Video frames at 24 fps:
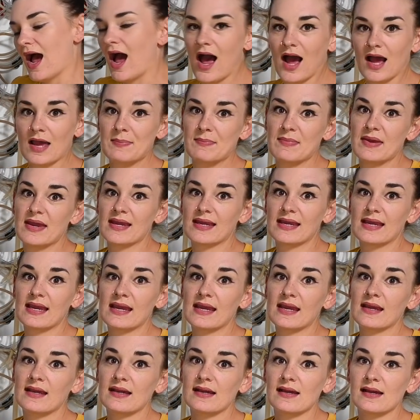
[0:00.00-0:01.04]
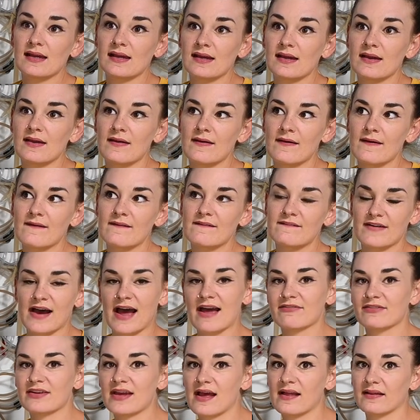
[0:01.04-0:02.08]
I'm making
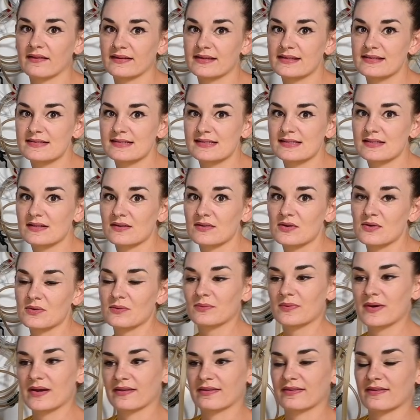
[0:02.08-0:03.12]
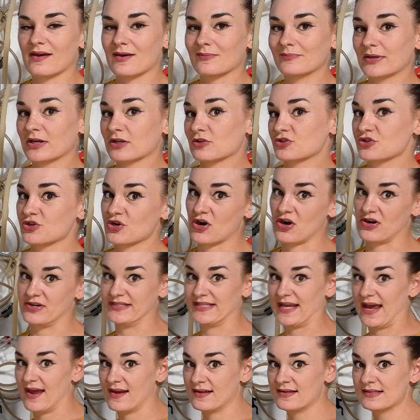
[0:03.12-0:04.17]
5 gallons with a Belgian
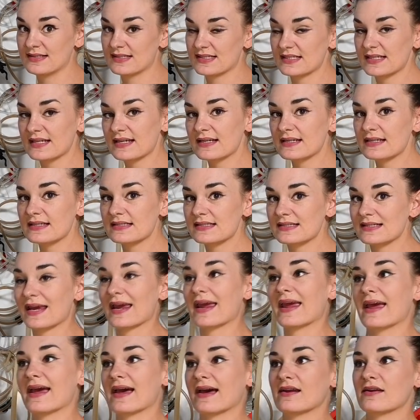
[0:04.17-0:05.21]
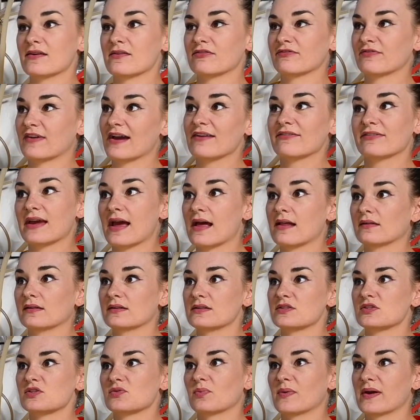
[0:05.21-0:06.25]
Ardennes yeast and 5
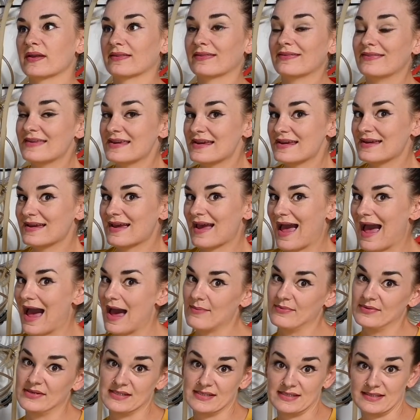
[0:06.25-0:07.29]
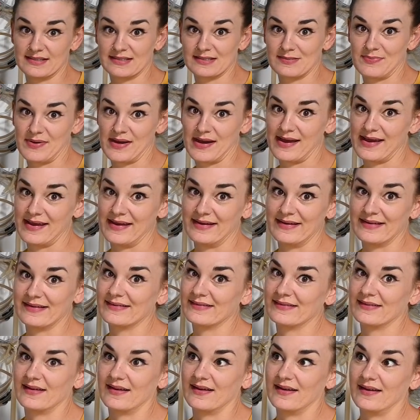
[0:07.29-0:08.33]
gallons with the Abbey yeast by
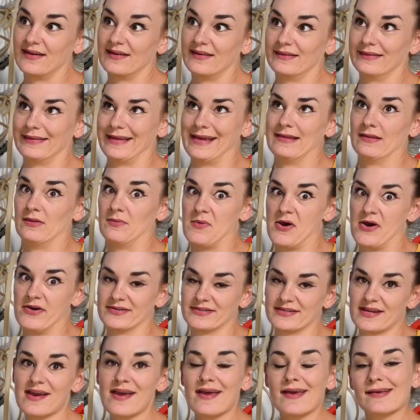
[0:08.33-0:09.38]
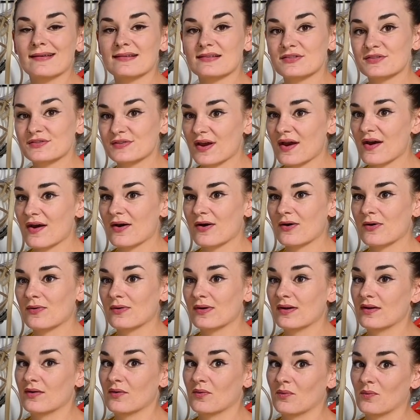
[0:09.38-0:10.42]
Le Lamond.
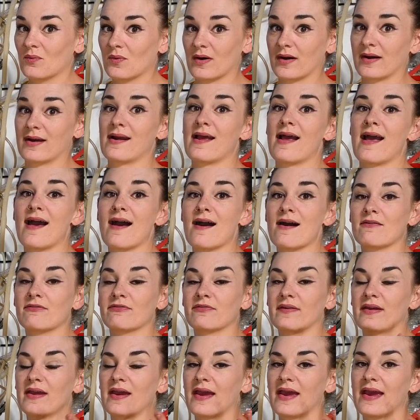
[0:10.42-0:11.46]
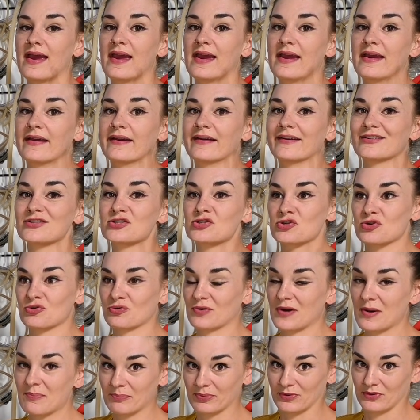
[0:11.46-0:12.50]
So we're gonna have a
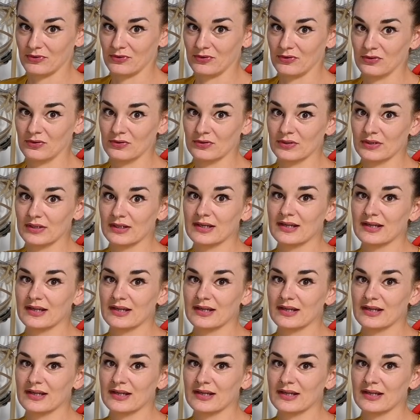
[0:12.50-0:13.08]
triple,